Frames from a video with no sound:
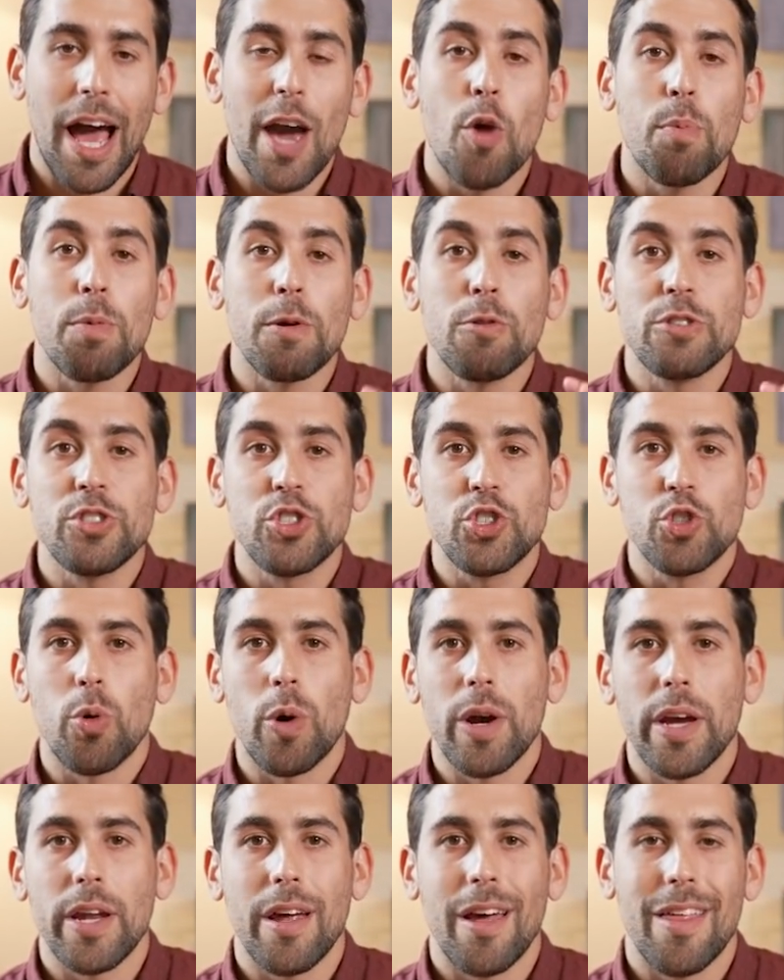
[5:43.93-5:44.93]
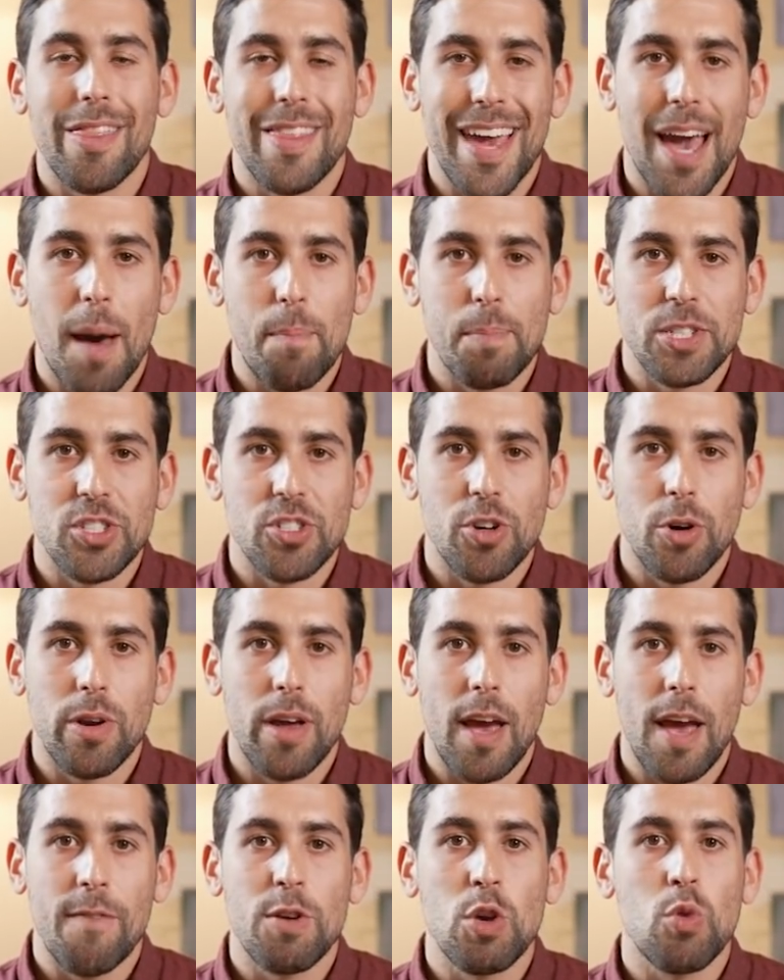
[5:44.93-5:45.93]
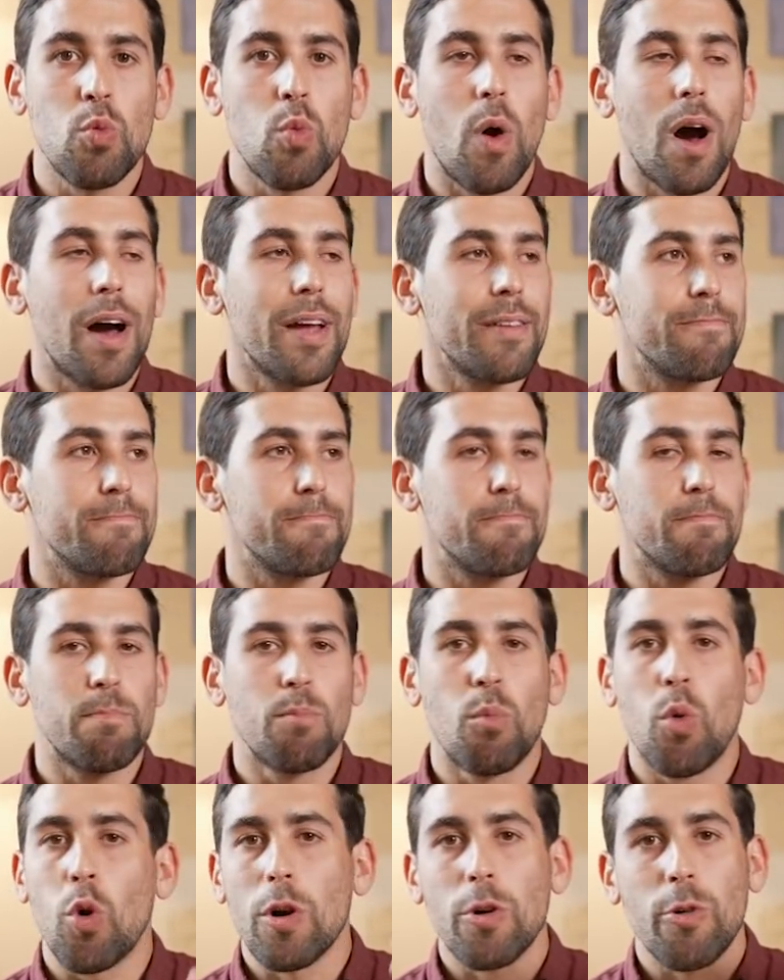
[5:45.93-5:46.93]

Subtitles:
I hope you enjoyed the episode. If you want more